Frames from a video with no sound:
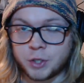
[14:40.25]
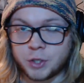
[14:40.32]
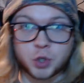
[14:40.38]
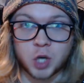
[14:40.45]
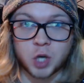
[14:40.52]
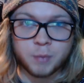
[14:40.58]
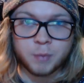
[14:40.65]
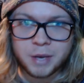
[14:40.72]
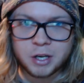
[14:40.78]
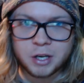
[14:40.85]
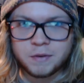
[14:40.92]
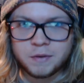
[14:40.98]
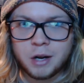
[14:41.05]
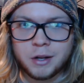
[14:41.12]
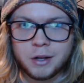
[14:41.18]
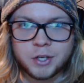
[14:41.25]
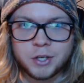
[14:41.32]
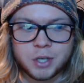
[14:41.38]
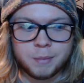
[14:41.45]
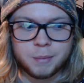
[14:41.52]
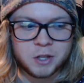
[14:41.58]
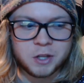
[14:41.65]
extreme amount of
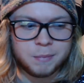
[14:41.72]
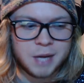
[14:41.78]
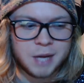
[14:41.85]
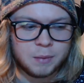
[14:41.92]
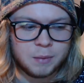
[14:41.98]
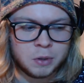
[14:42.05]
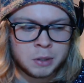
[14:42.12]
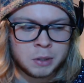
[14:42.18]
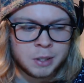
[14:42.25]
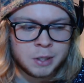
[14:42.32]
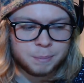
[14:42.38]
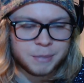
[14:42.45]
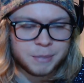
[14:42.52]
knowledge about the Bible,